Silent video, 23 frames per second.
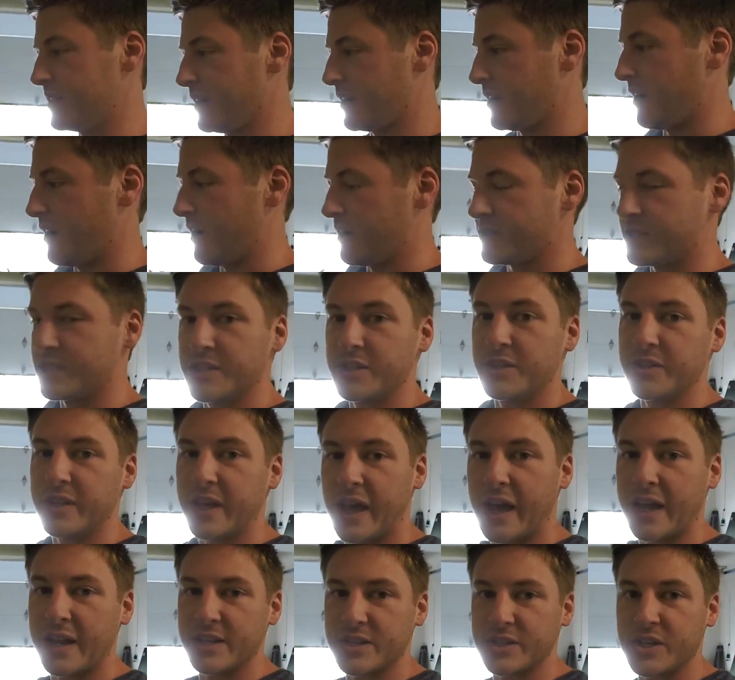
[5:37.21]
the cost to do
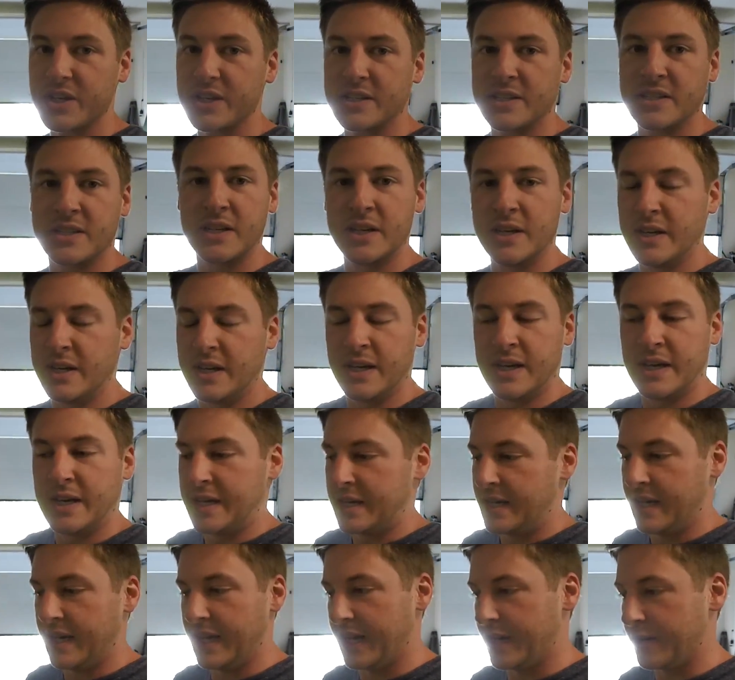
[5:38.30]
that is just
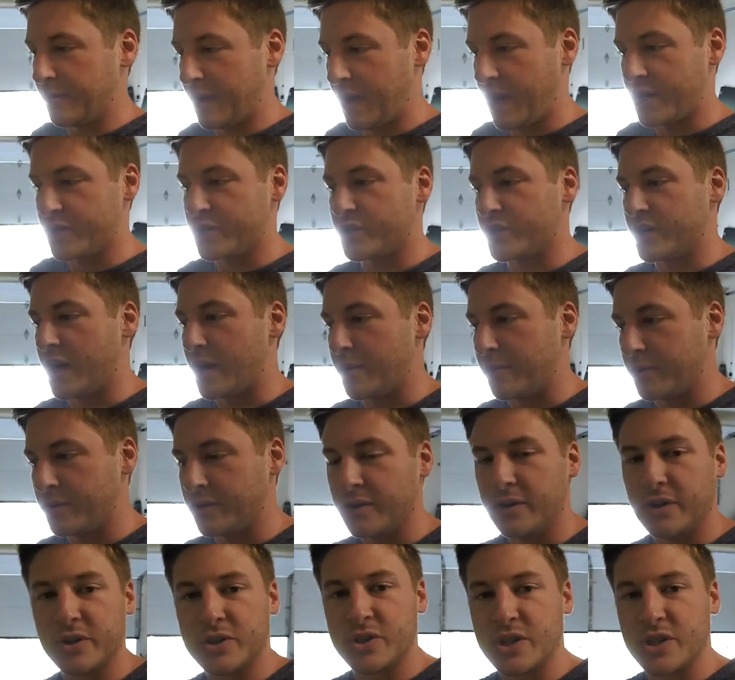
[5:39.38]
astronomical.